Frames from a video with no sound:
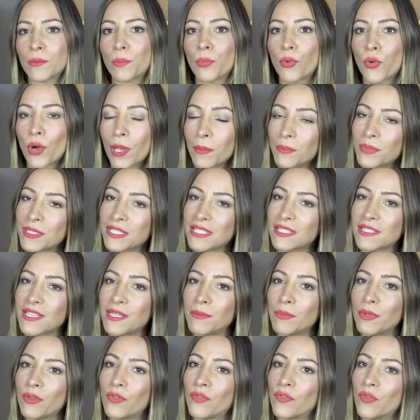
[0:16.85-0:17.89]
prep your
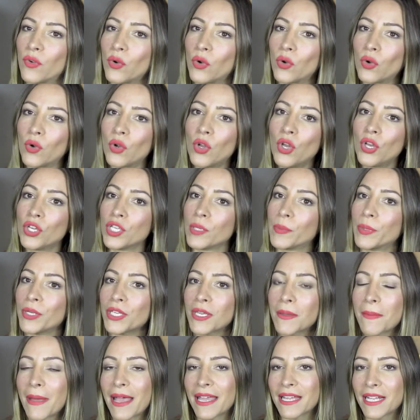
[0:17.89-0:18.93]
skin before you put
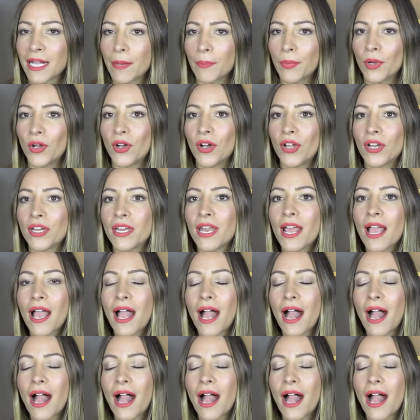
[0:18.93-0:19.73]
your makeup on.